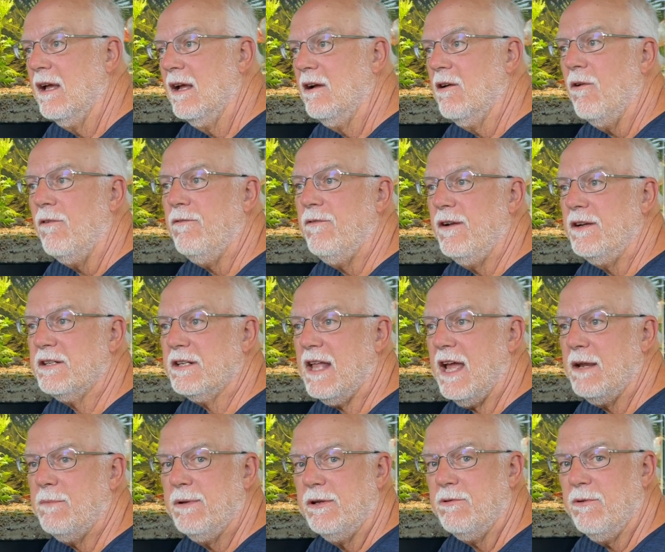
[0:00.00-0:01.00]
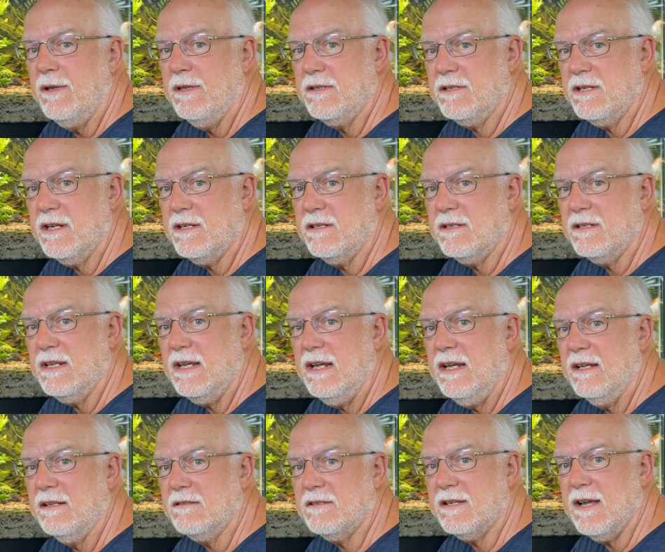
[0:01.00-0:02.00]
Goldfish like between 60
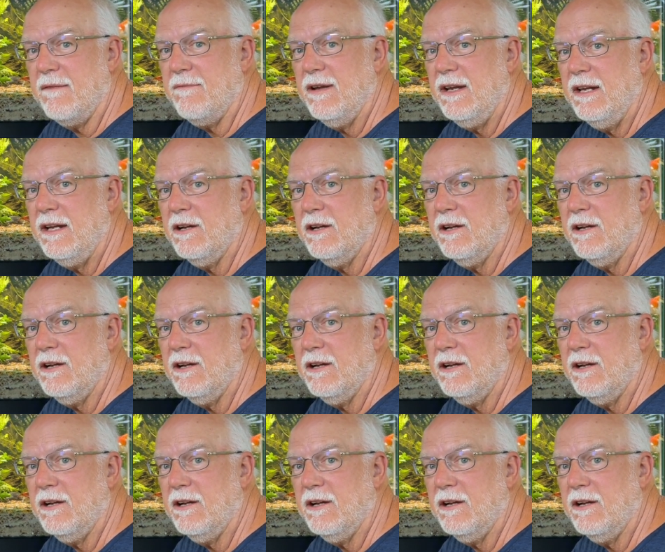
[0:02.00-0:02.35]
and 70